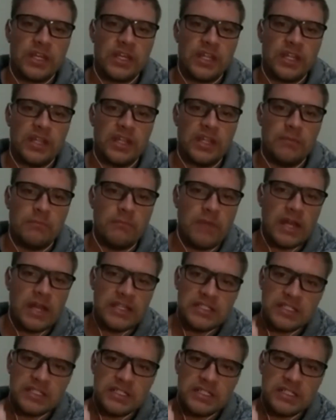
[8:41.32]

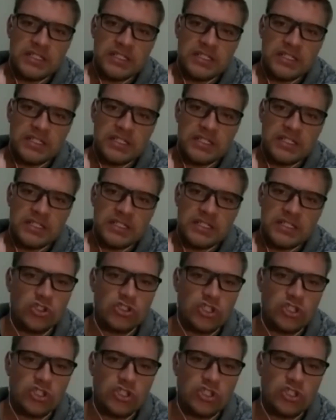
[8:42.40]
imagine how strong
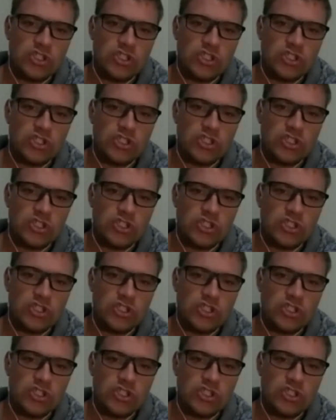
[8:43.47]
Joseph would have
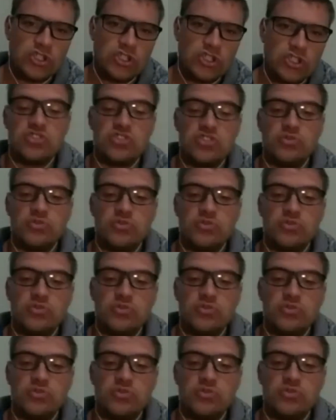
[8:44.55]
been, needed to be
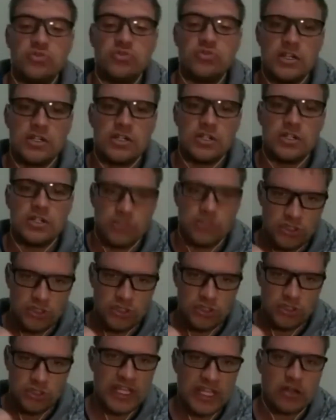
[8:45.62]
to
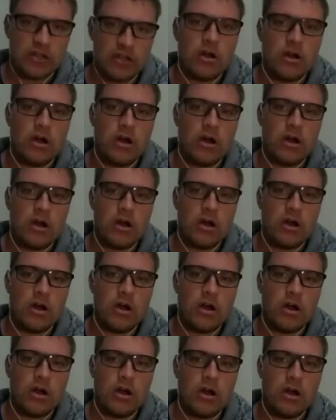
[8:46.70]
stay calm
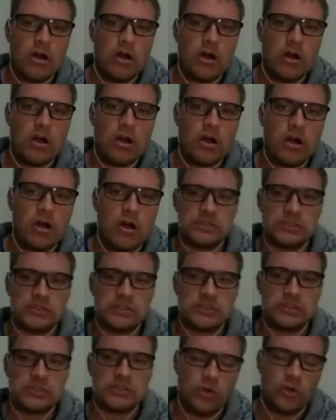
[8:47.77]
under that
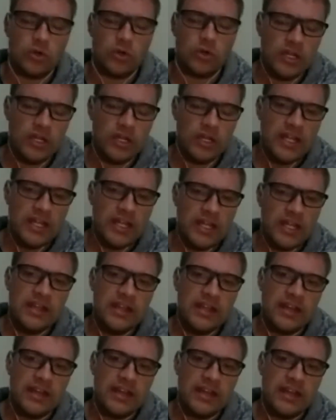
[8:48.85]
circumstance.
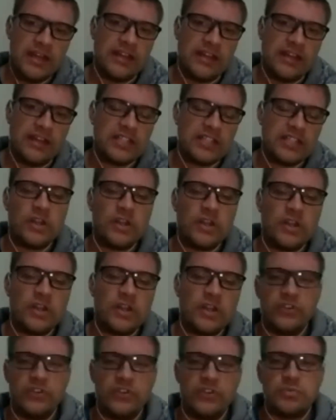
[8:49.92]
And that's why the
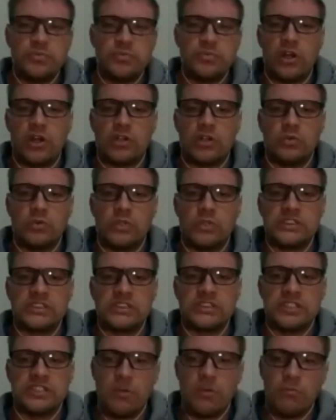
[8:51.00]
first part was
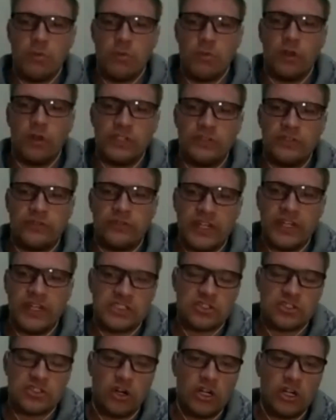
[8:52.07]
the molding phase.
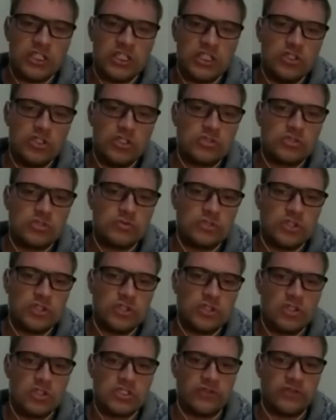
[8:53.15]
God used
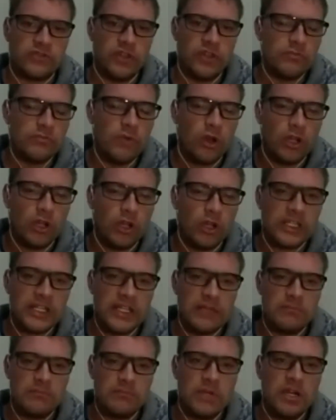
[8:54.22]
Joseph, He molded
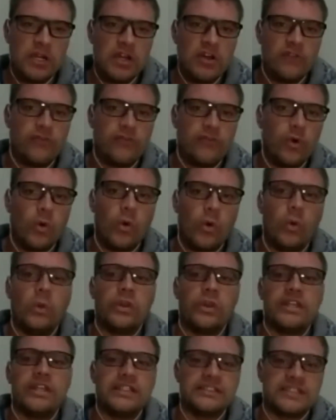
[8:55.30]
him for all
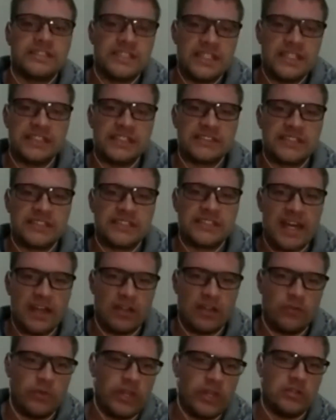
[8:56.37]
these things
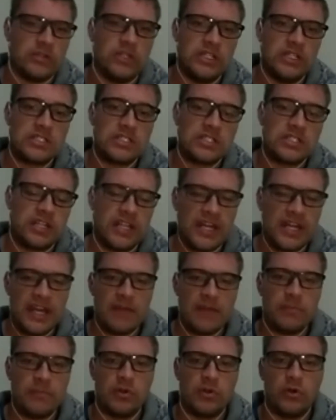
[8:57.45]
that is going to
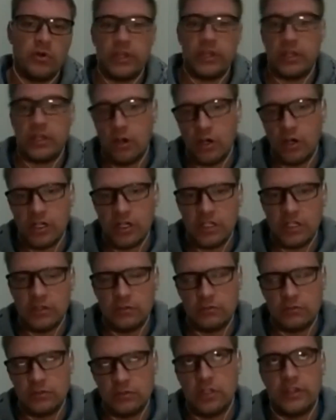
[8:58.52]
happen or that are going
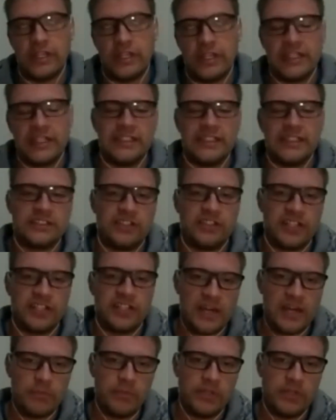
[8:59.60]
yeah, that is going to
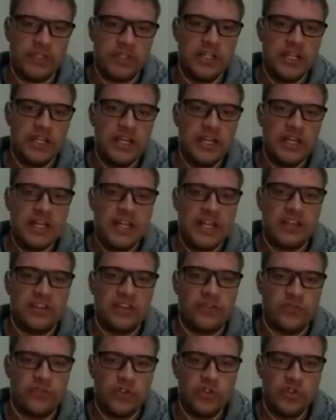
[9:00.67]
happen in the
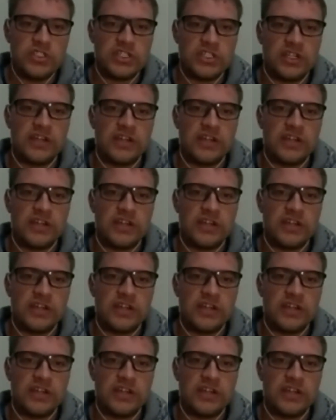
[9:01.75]
future.